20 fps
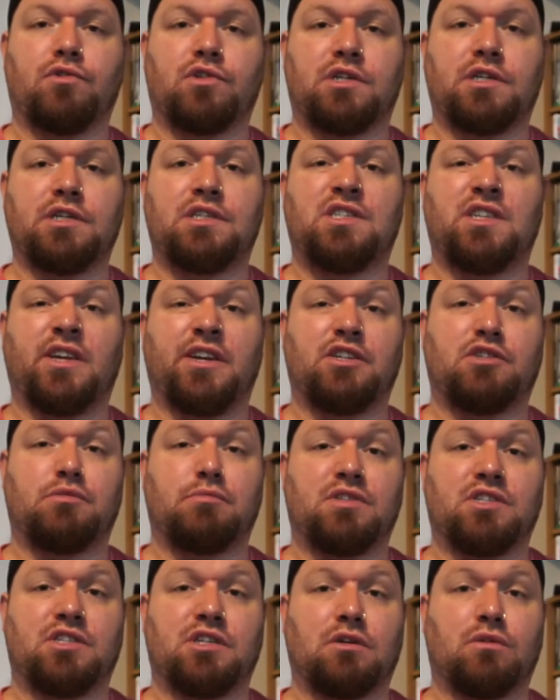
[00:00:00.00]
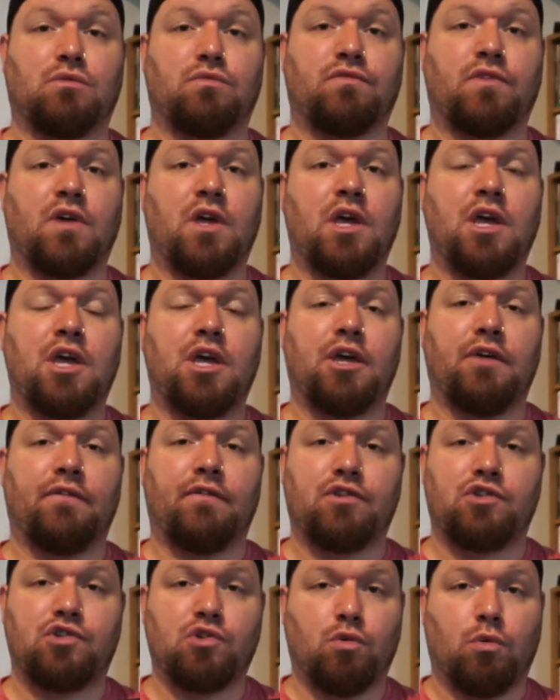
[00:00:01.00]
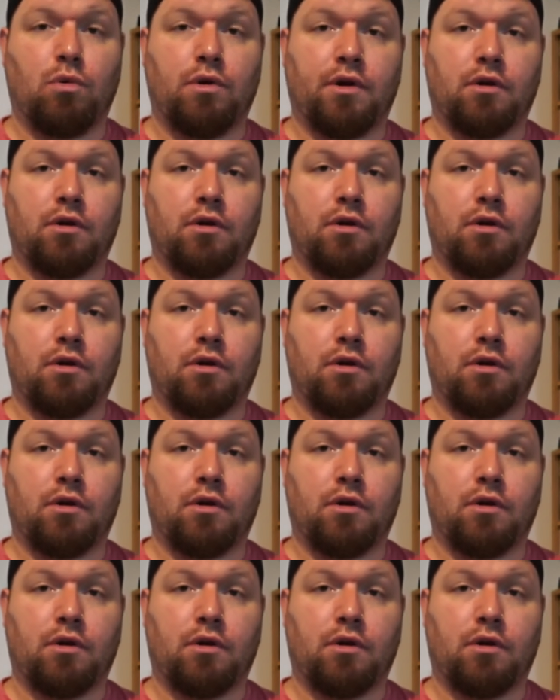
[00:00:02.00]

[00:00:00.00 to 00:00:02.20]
I did say to myself, if I saw one